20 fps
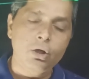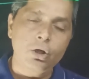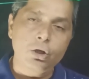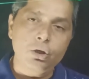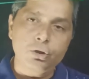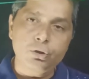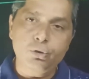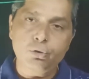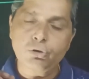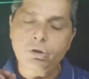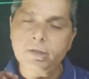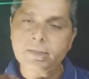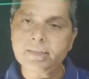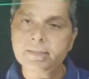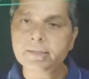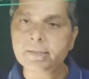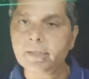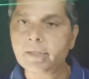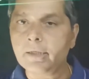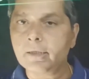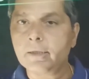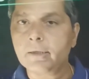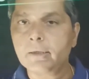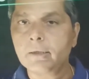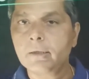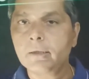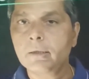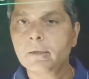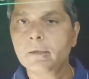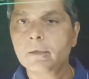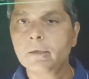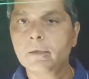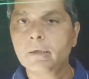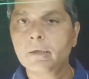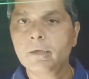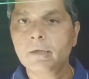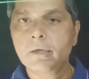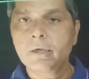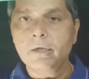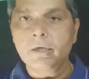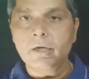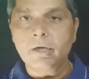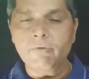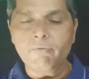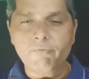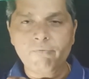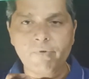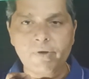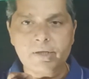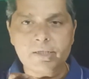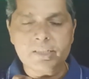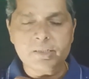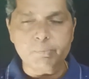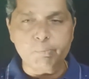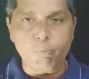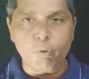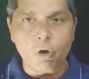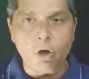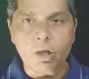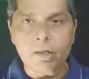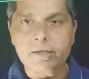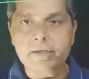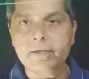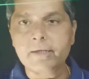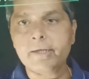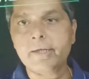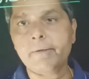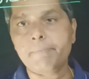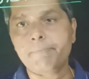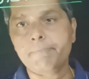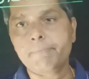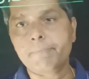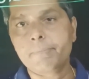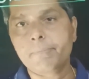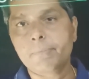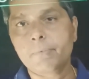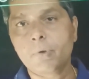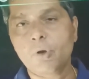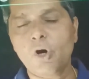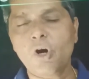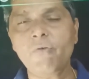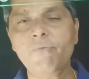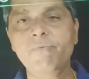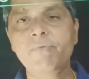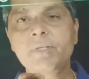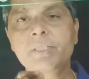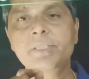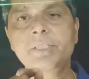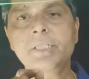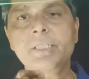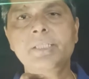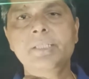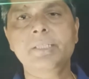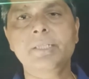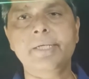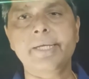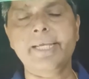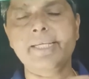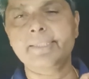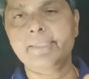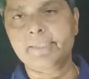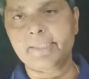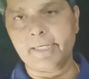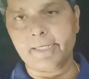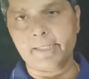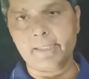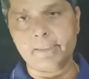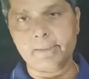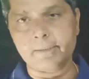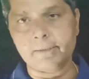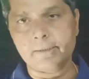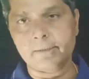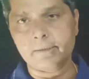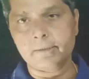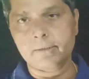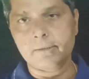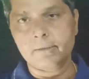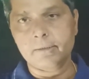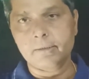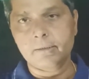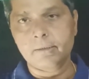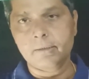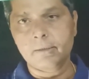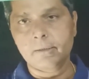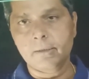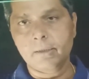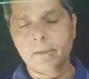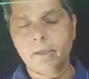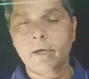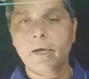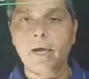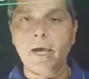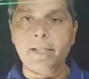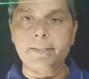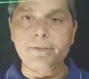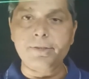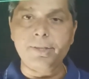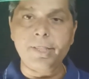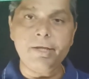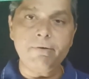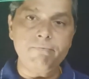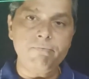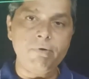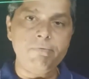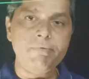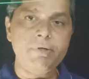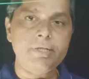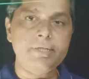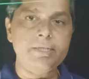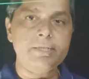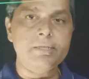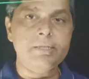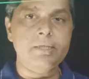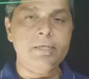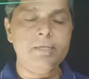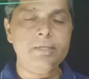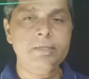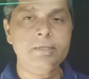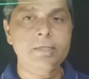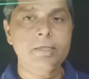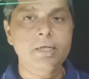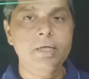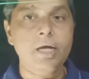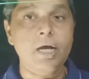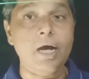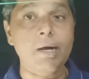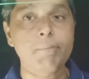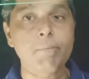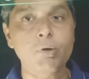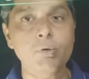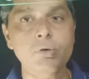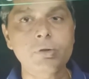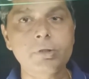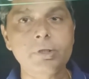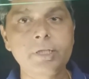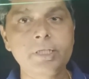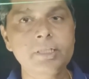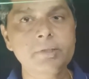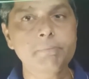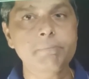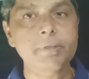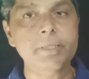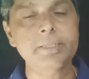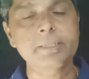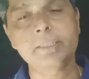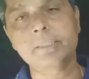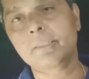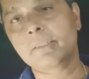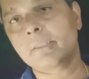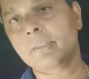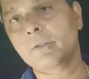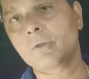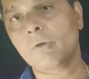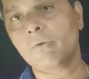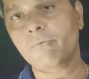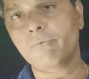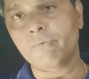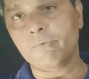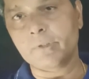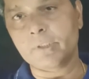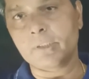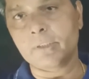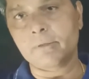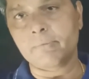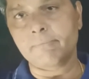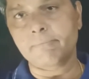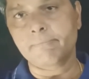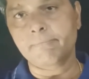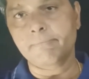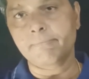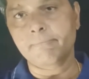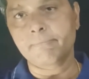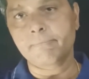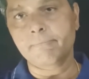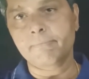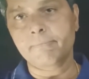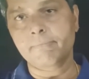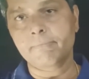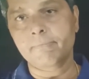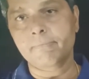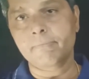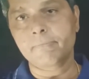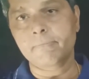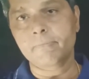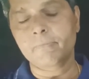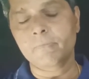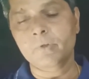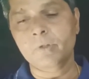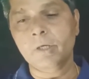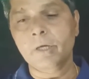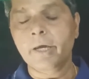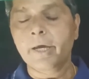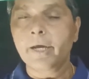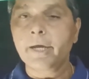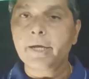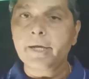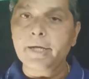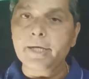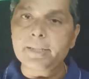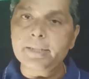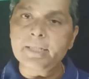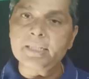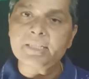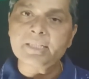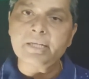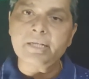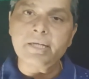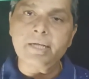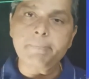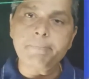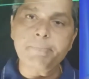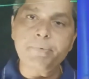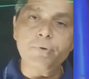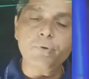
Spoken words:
you just see a very small clip of just 10 seconds, and then we will discuss about this persistence of vision. In this clip you